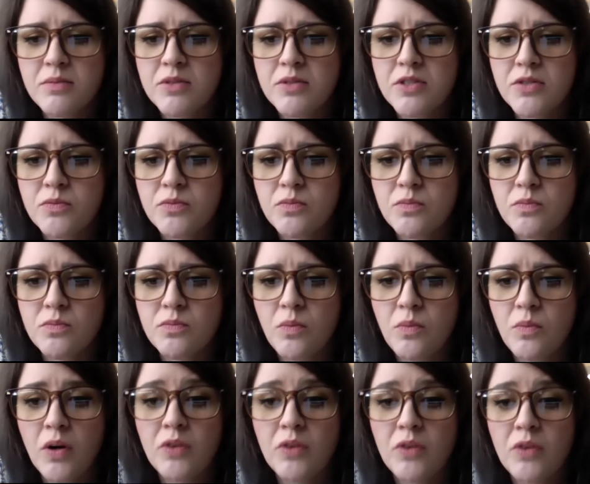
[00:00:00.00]
which is
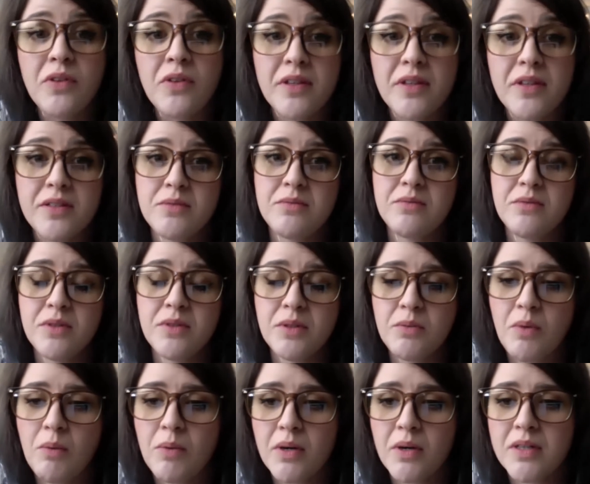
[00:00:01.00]
wonderful. That's really
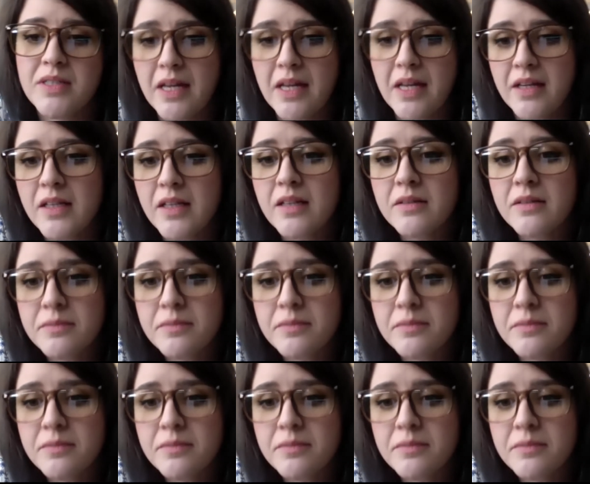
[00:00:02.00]
what we're intending.